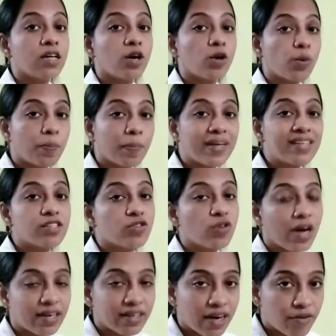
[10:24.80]
Rupees
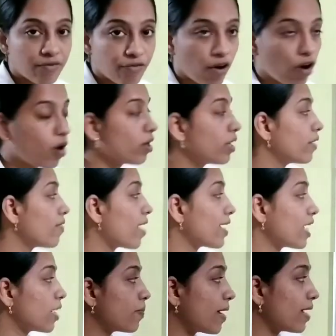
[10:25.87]
204
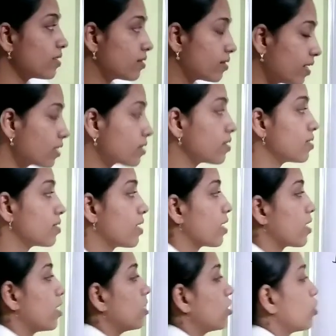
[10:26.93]
divided by 6 is
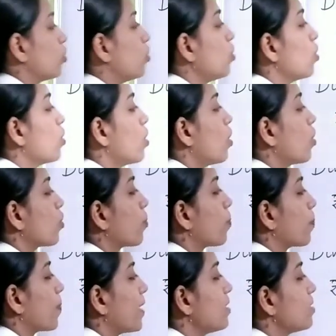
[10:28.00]
equal to
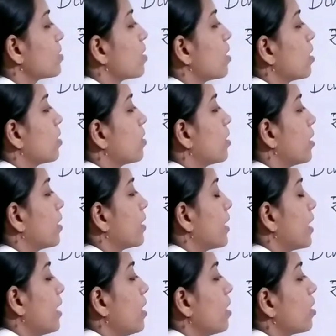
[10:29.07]
rupees
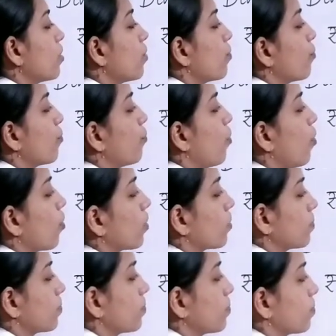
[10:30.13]

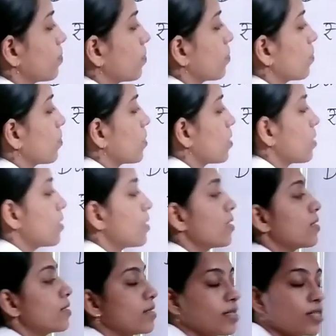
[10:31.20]
34.
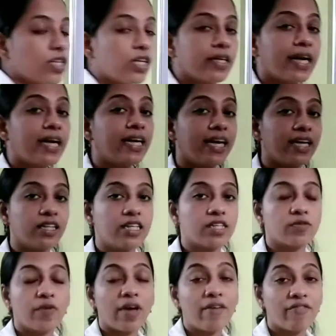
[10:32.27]
See children, in
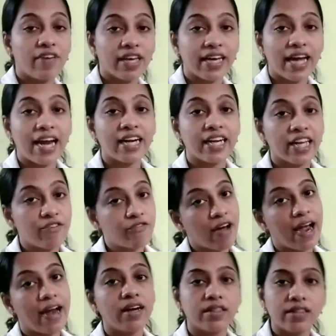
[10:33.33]
this way we can
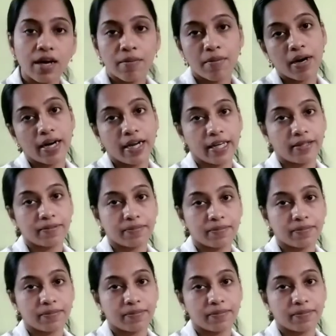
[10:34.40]
divide the money.